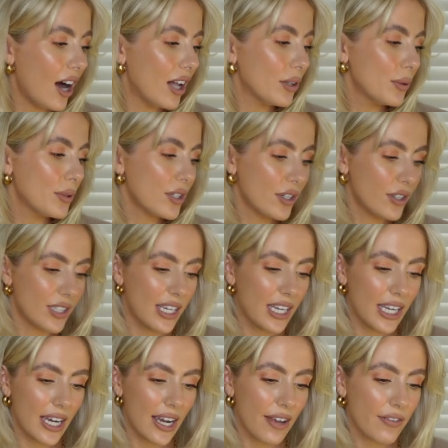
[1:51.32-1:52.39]
I'll also
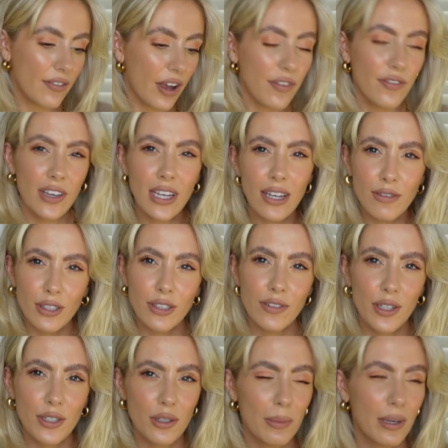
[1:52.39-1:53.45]
see if I think I've got the
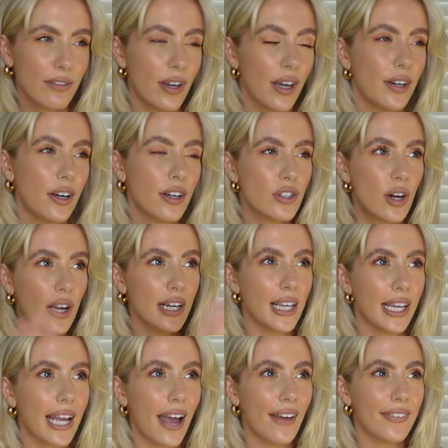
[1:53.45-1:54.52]
photo on my phone. I'll try and
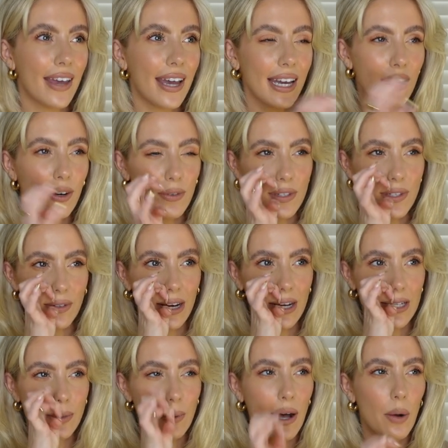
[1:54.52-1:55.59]
like add that here on the screen
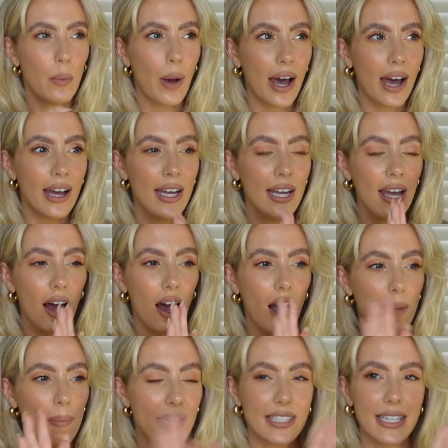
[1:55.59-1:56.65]
as well, where
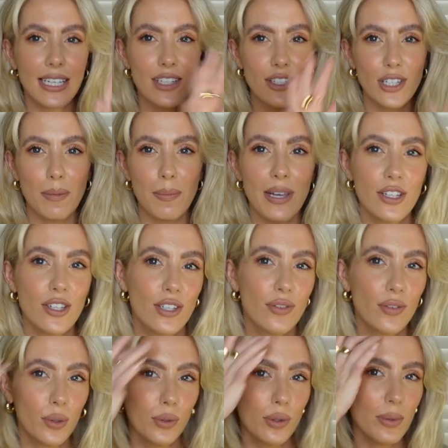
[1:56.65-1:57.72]
I basically just took pictures of
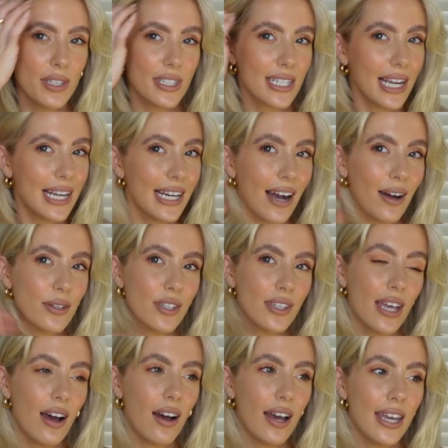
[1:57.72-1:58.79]
all the ones laid out so
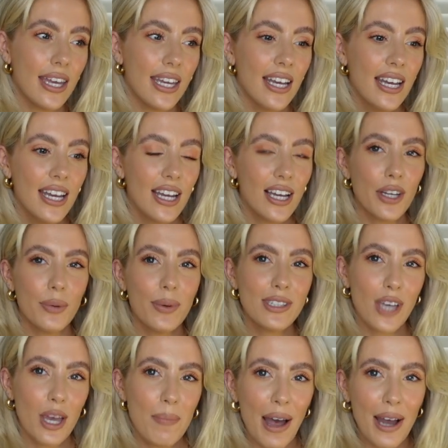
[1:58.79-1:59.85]
that I can always
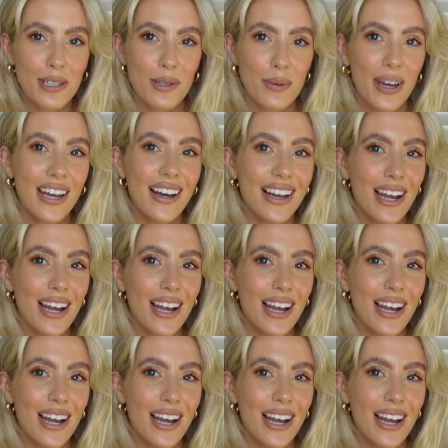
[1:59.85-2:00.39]
go back to it.